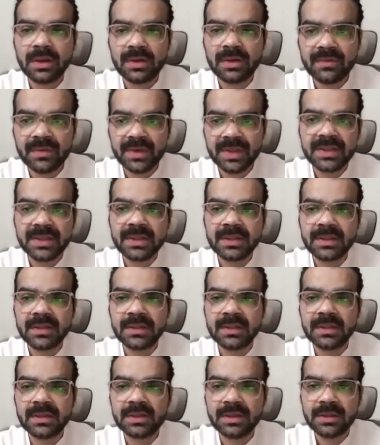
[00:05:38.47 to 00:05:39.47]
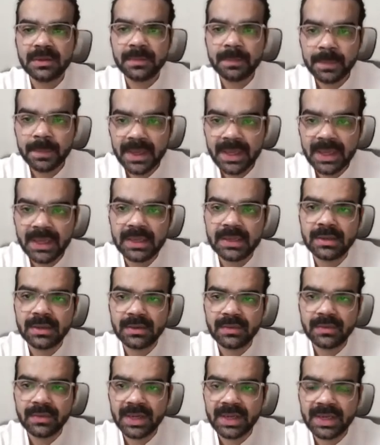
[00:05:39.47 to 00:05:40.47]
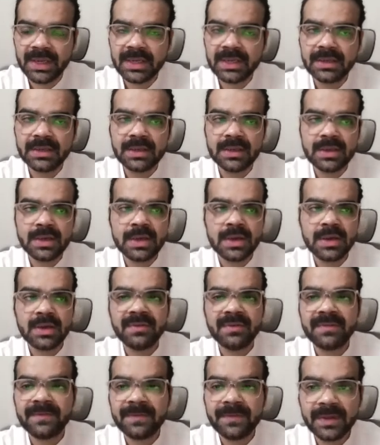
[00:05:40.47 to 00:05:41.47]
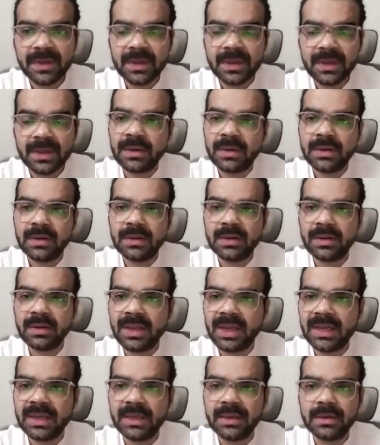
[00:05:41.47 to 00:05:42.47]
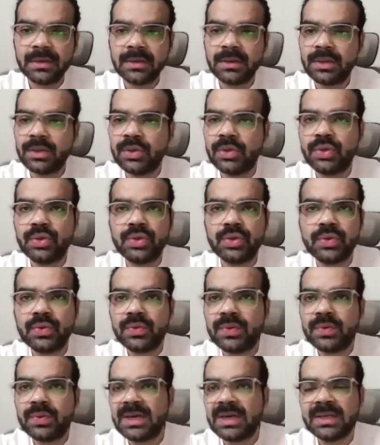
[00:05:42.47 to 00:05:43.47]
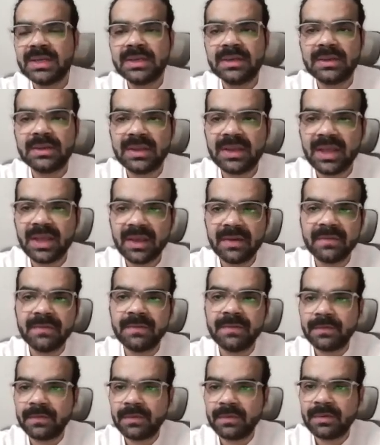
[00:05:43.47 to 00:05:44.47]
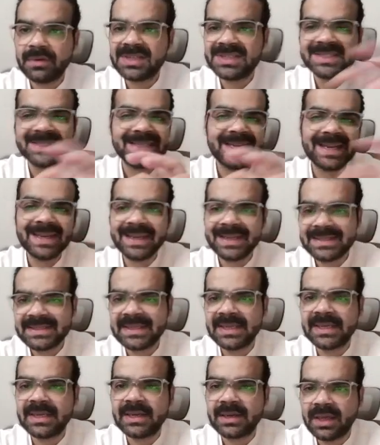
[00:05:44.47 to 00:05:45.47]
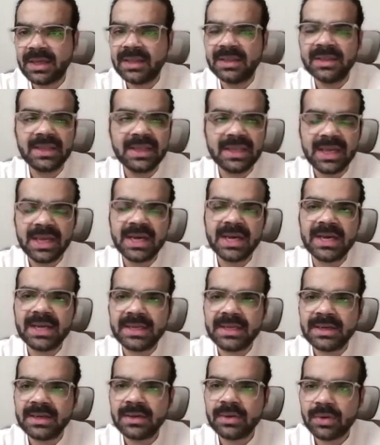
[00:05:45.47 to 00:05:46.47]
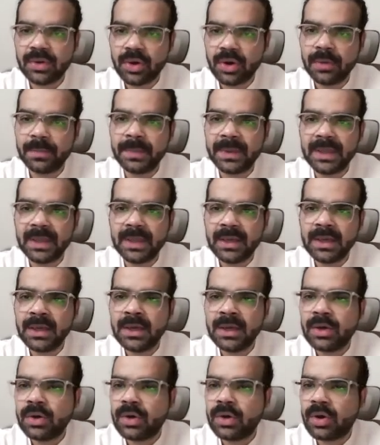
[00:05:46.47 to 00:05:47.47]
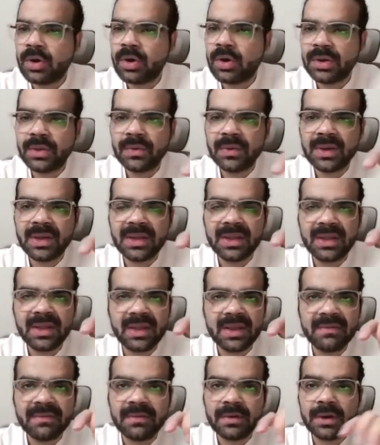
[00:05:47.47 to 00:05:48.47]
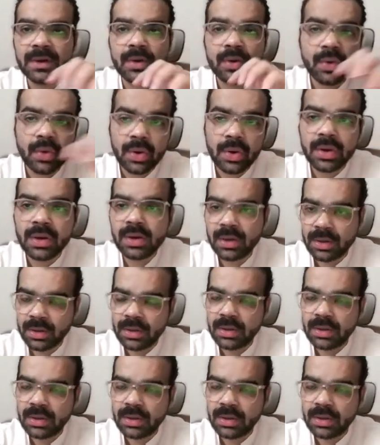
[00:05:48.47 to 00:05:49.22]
with the pain, right? Fear, like you can give a statistic in the ad copy, or you can give a hook